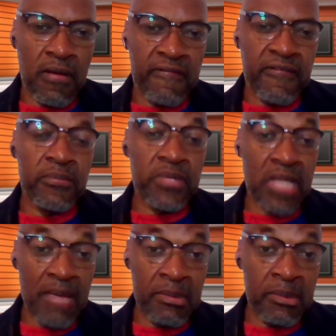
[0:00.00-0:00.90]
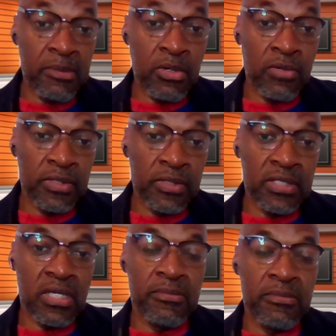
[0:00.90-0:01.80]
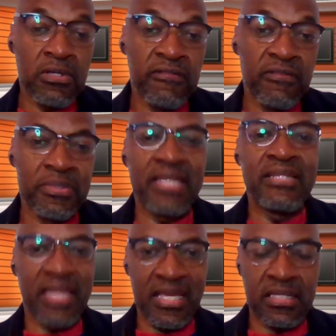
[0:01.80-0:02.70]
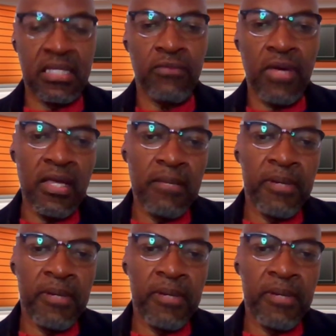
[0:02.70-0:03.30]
from time immemorial in terms of, let's say, dating, right?